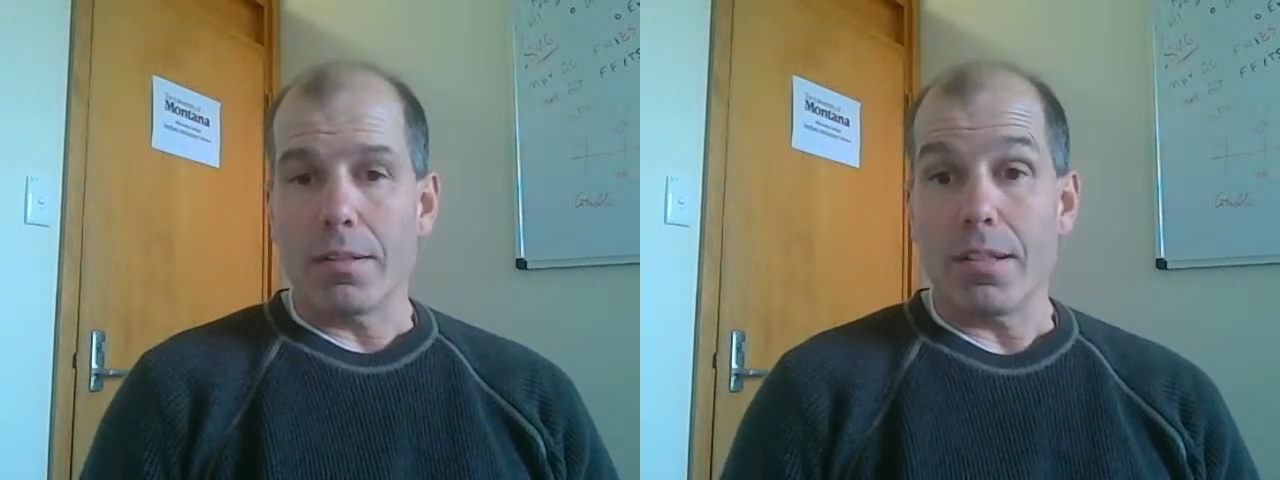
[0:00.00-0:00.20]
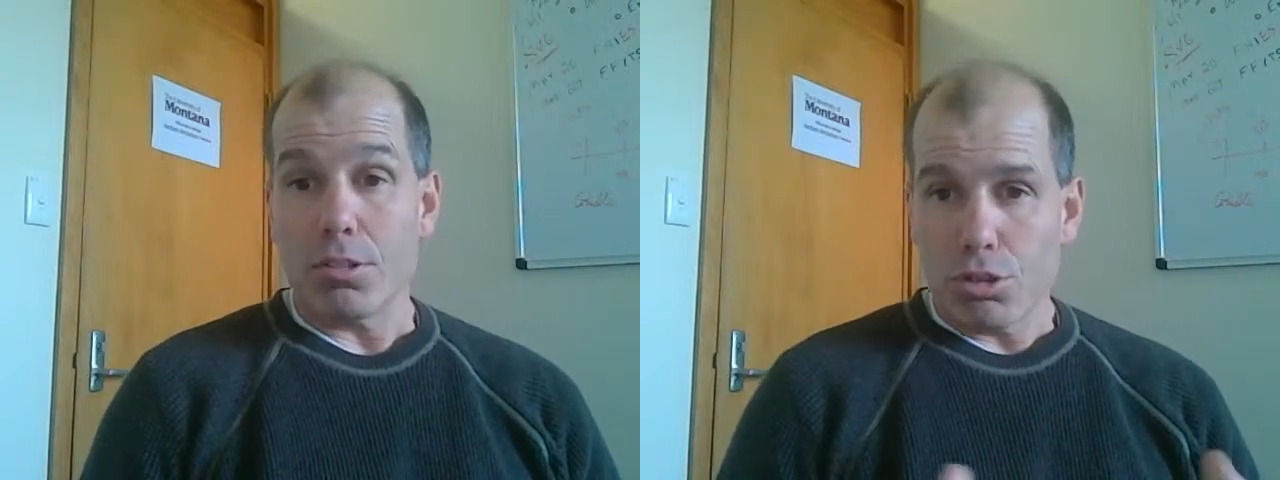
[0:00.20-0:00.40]

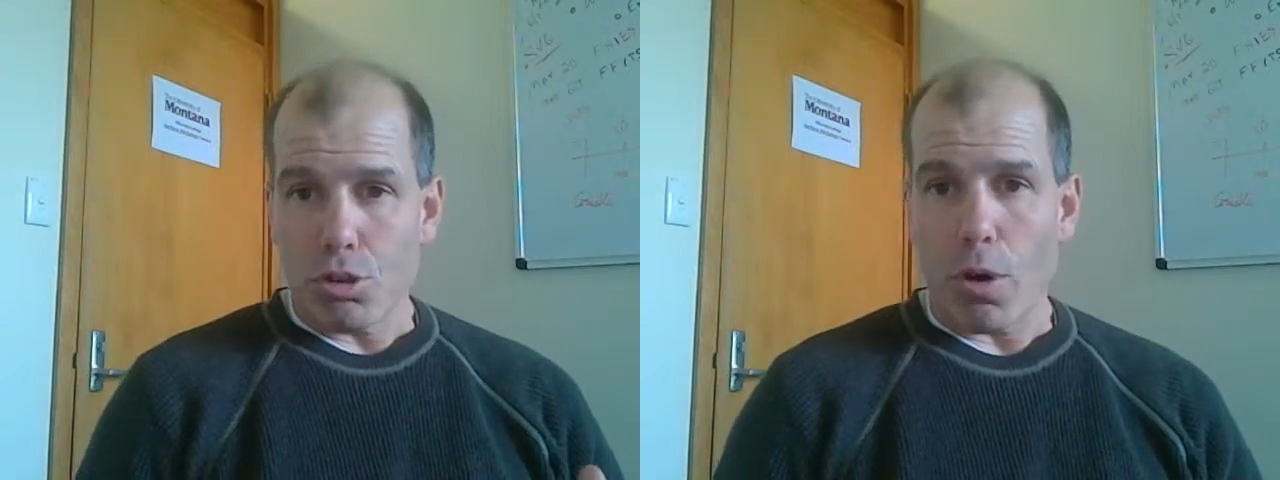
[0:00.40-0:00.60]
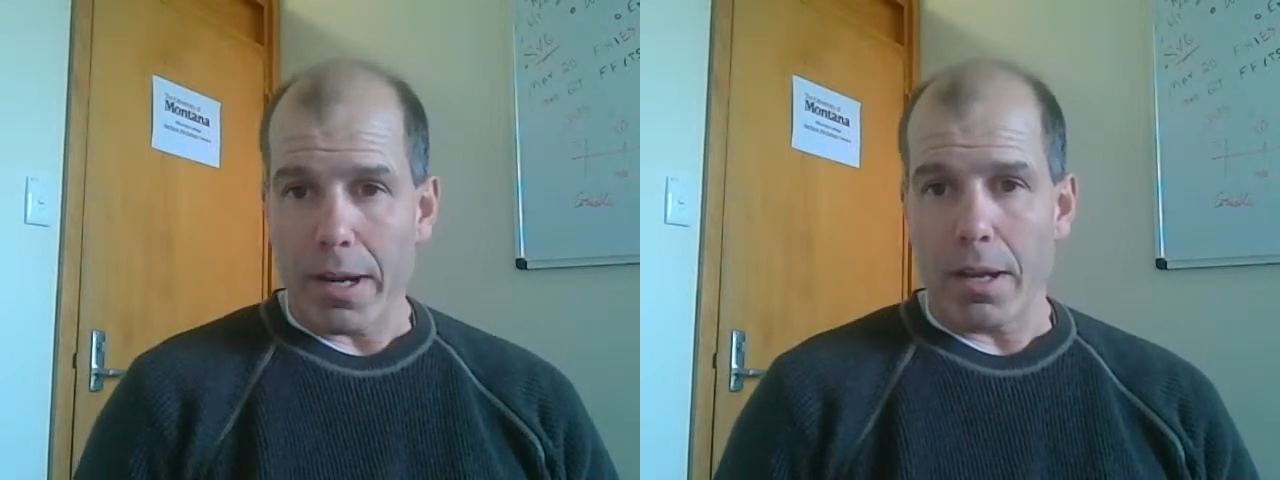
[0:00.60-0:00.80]

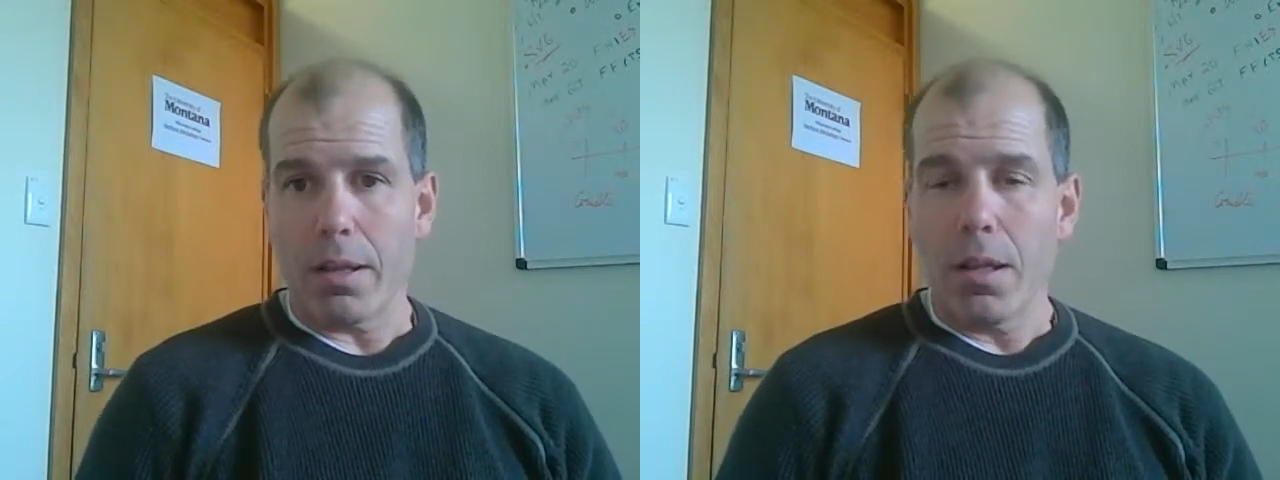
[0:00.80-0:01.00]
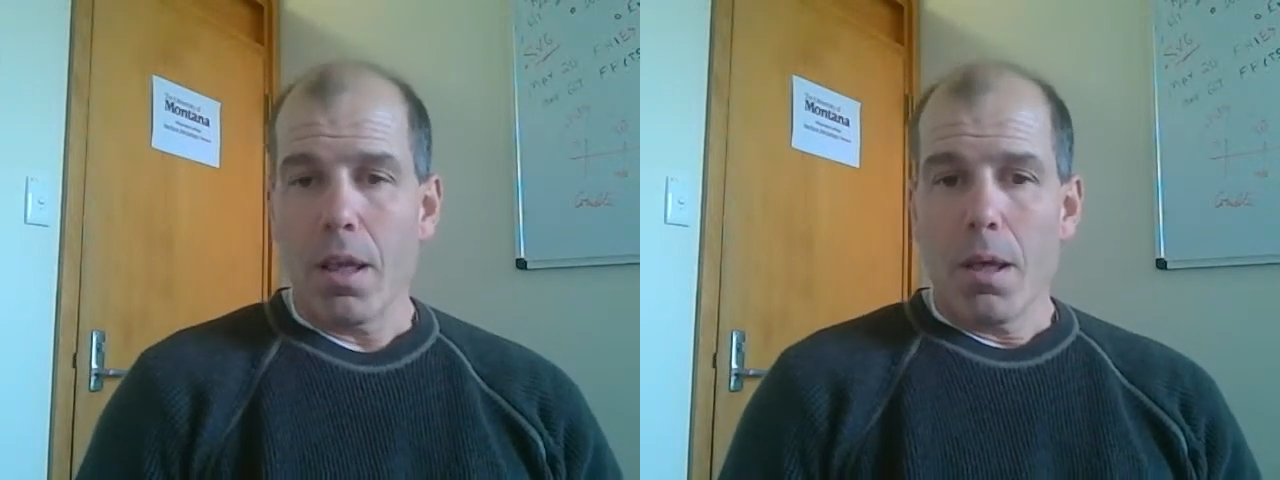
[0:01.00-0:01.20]

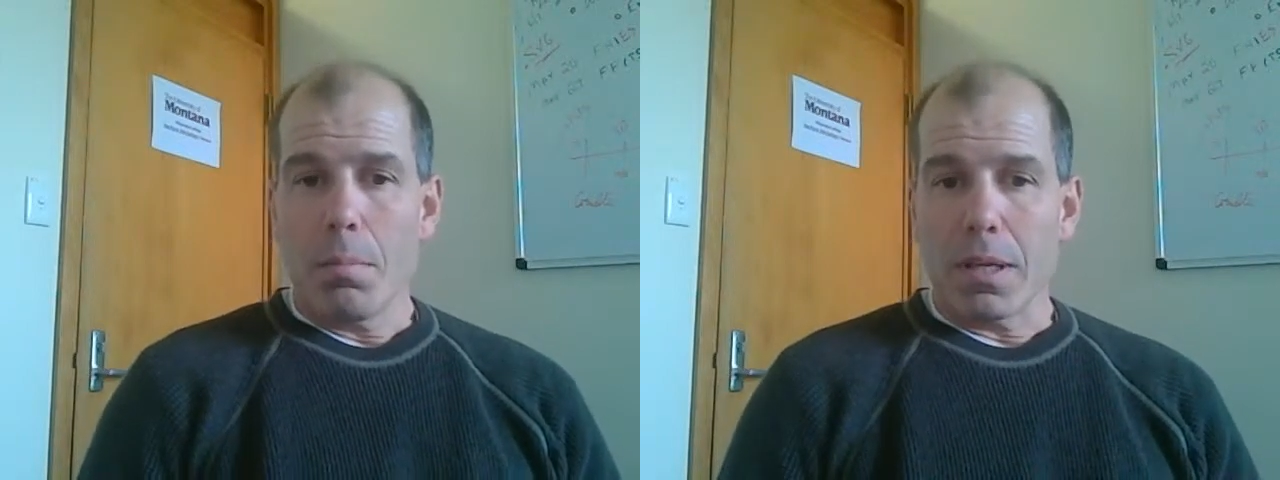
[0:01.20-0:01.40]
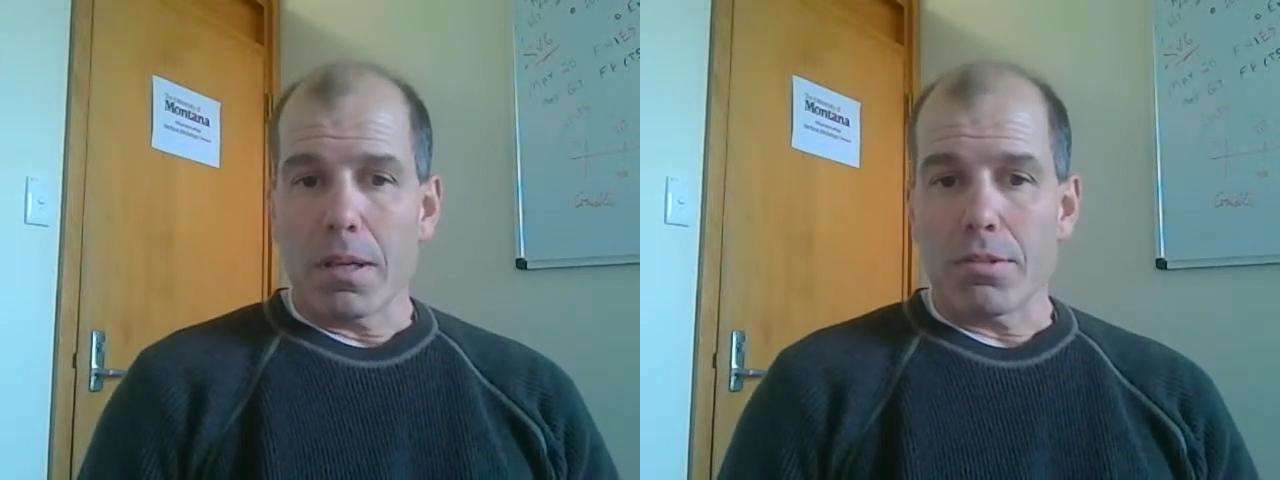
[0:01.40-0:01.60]
disjointed
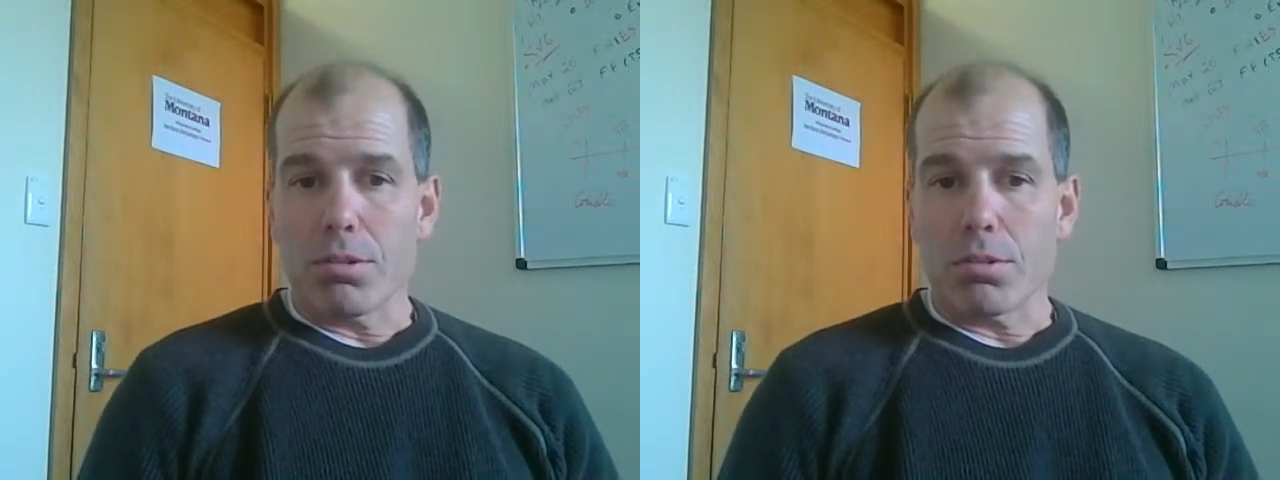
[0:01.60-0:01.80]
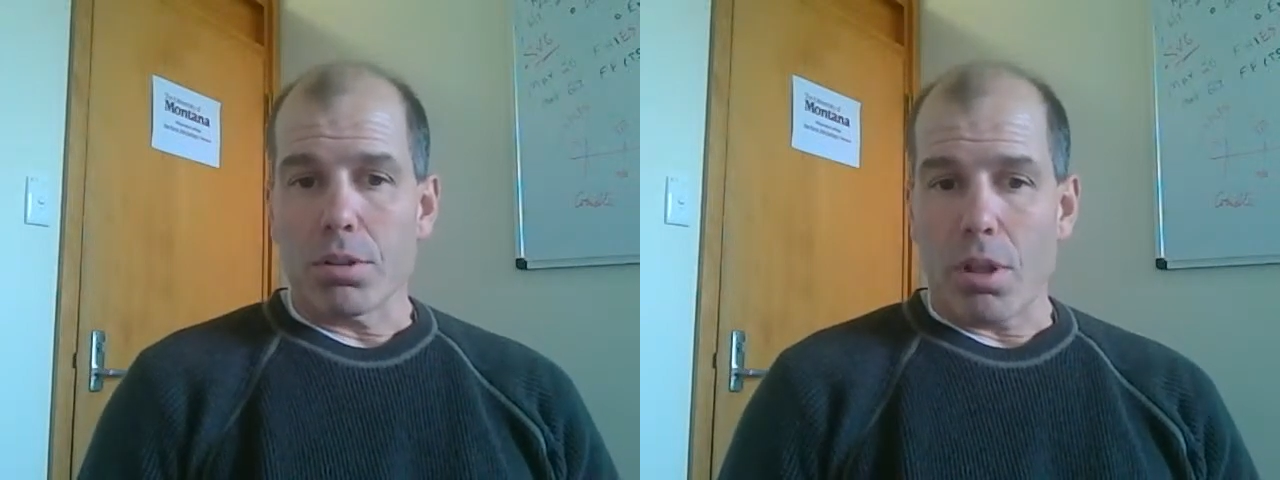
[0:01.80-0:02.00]
because there's a